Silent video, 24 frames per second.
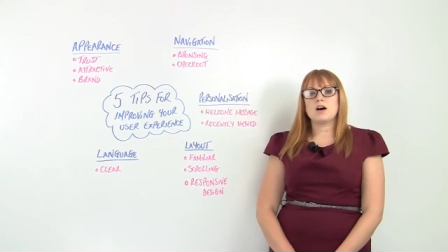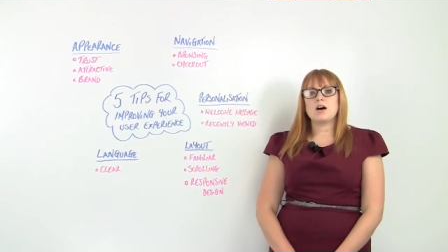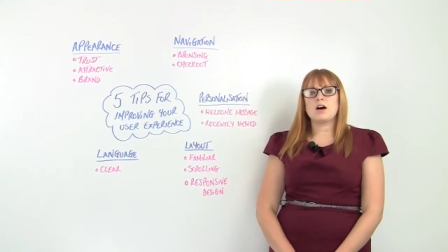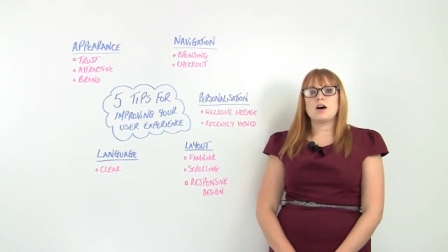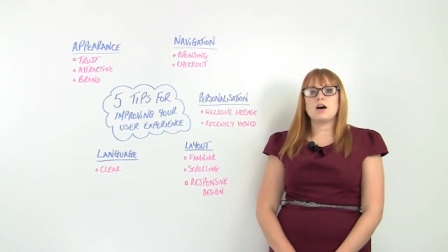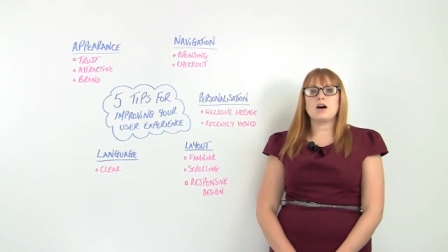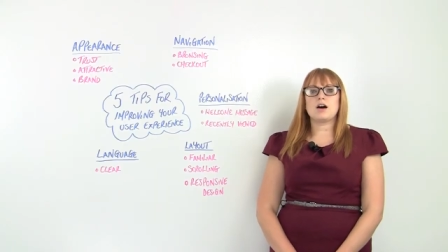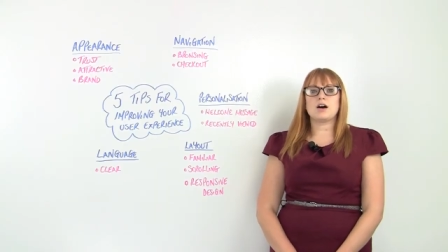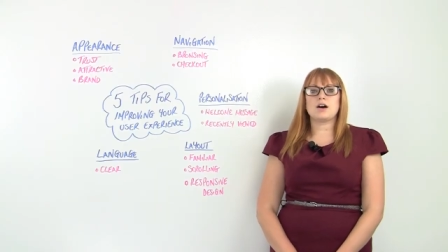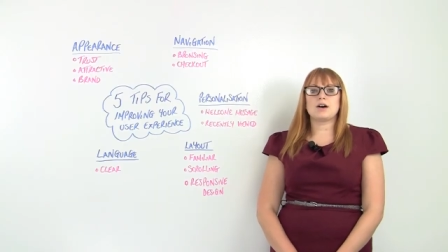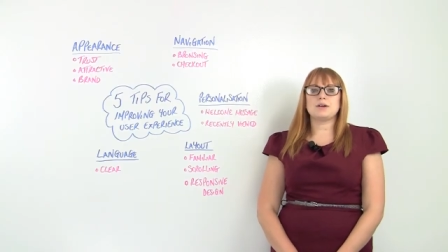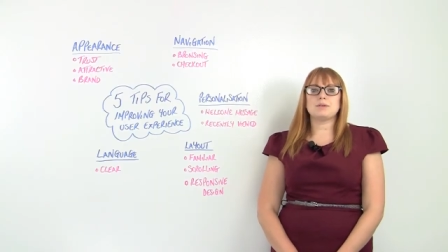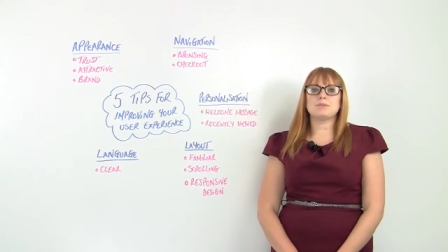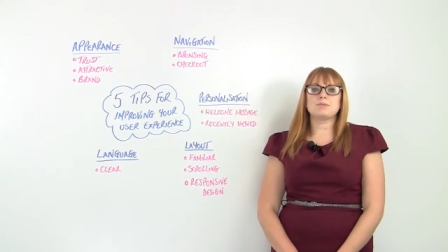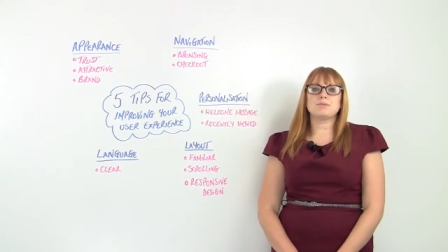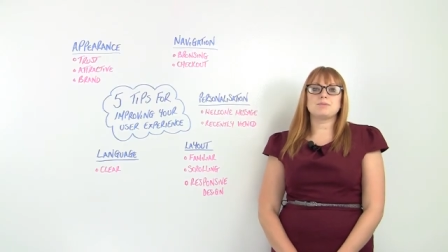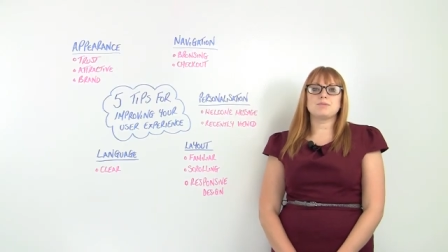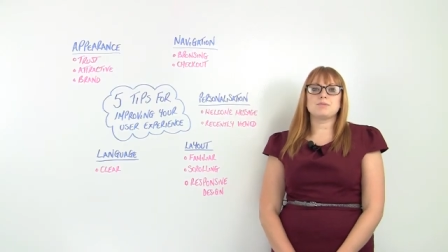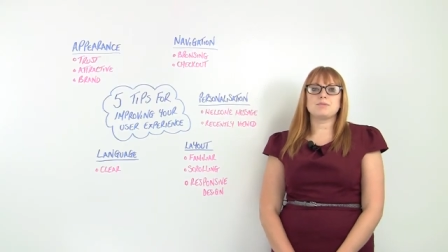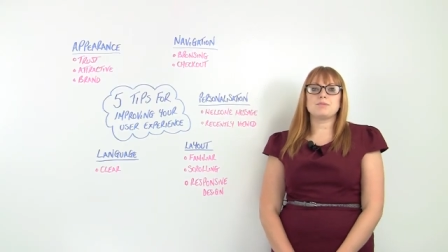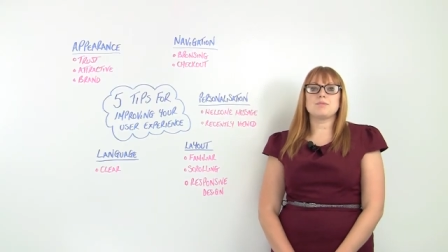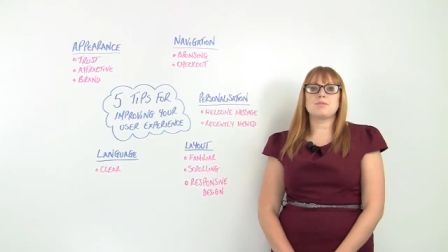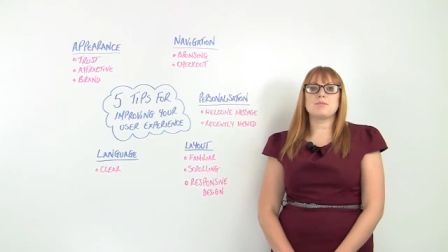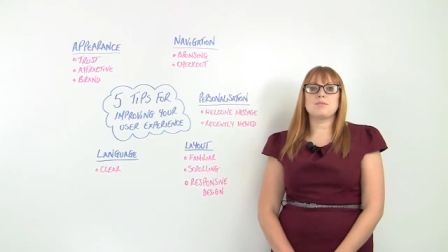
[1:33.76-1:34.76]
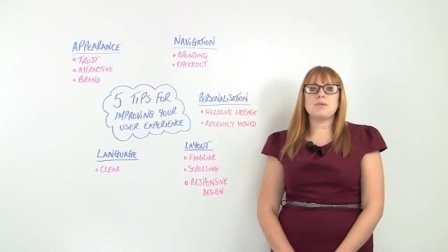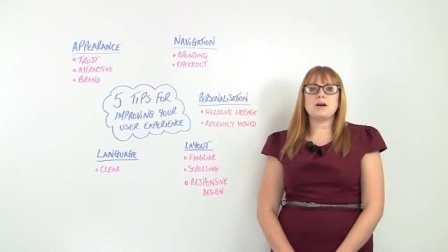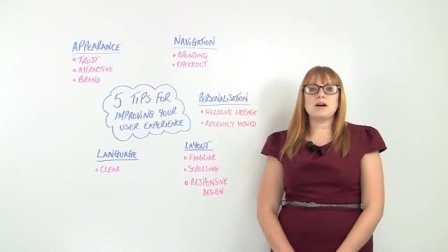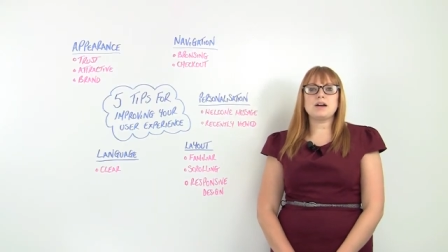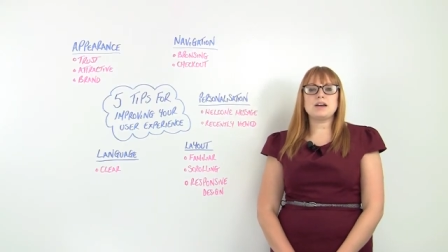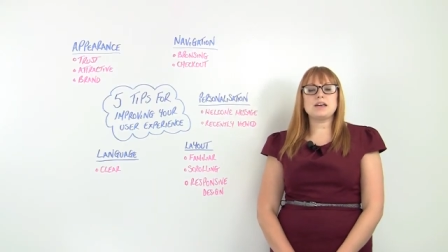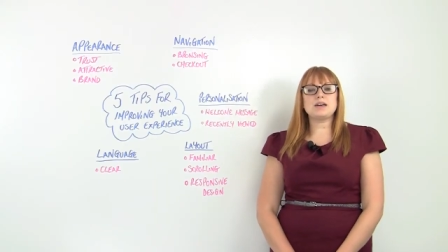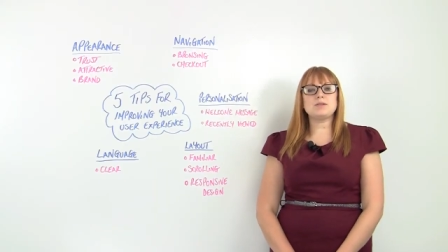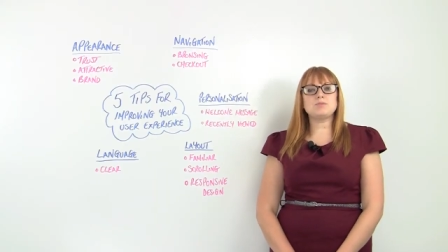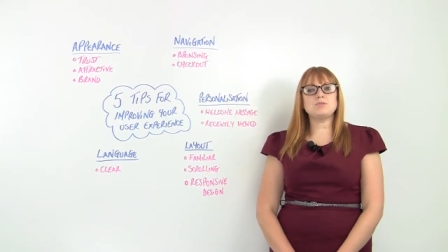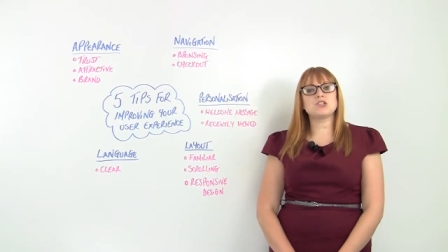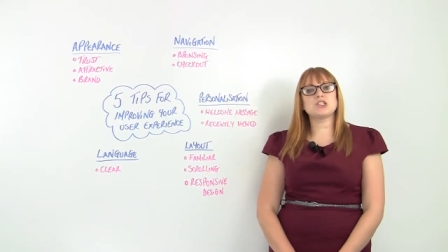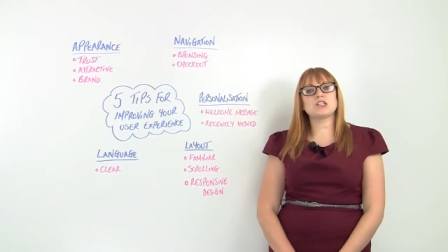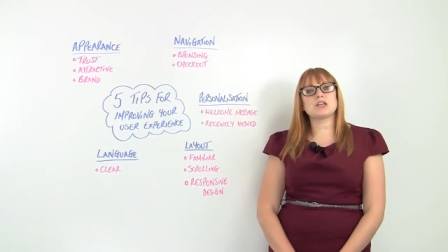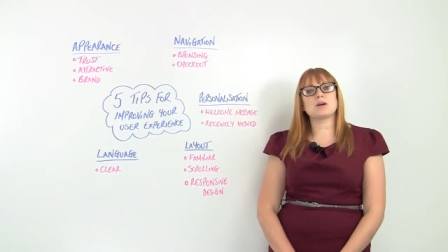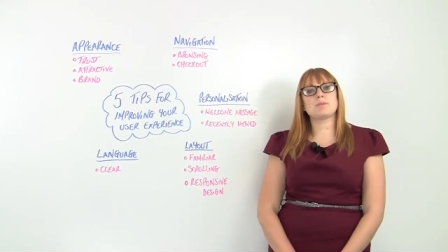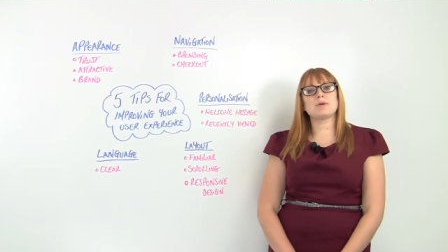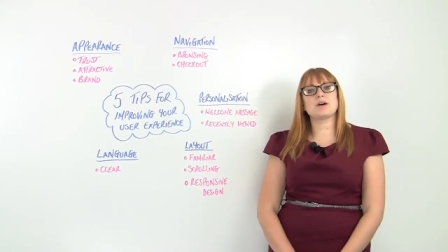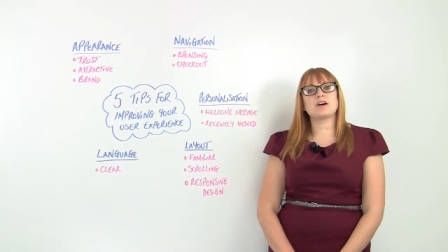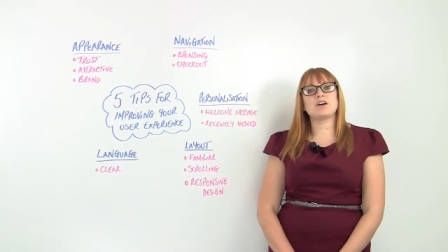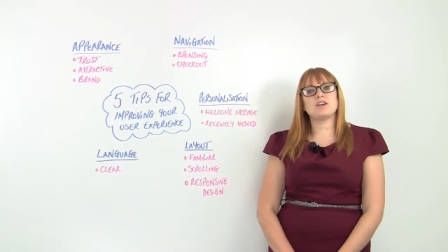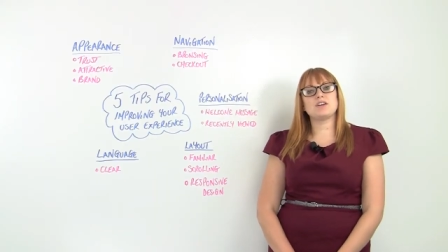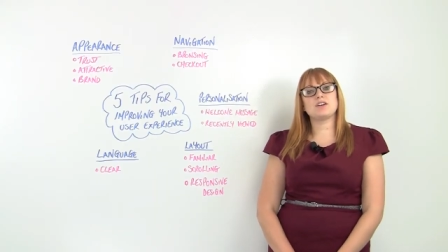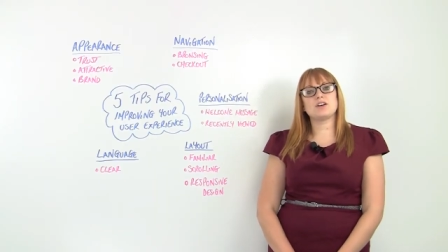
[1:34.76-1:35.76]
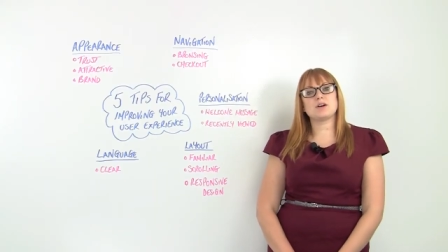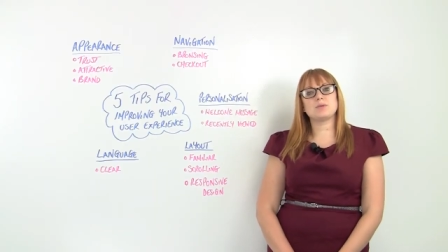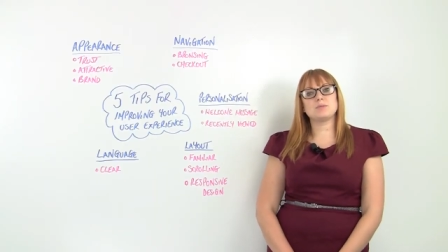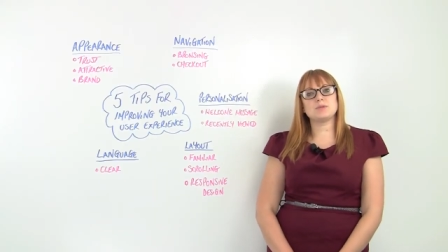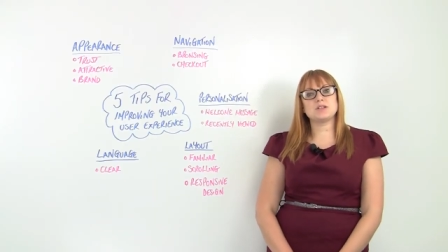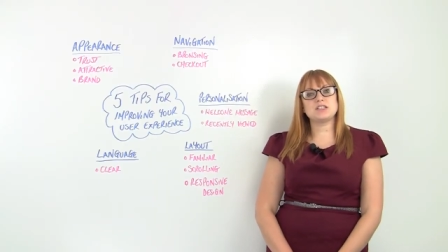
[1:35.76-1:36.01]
Hi, my name's Gemma and I'm